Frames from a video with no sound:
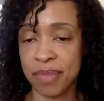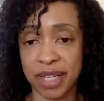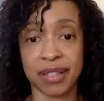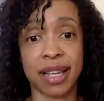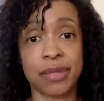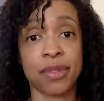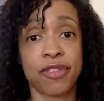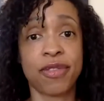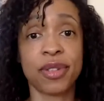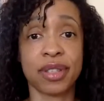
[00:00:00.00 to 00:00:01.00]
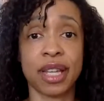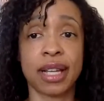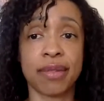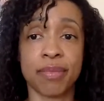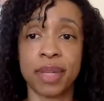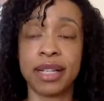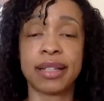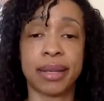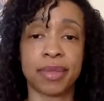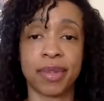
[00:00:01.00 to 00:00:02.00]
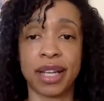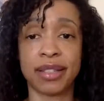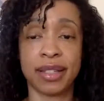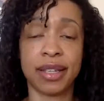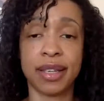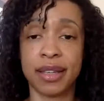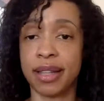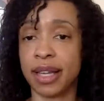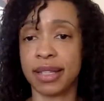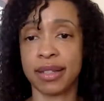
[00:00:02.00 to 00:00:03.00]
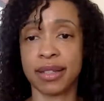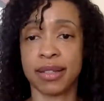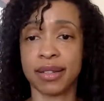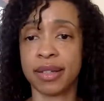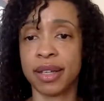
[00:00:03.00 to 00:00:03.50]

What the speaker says: because that's what it feels like many times when I see like the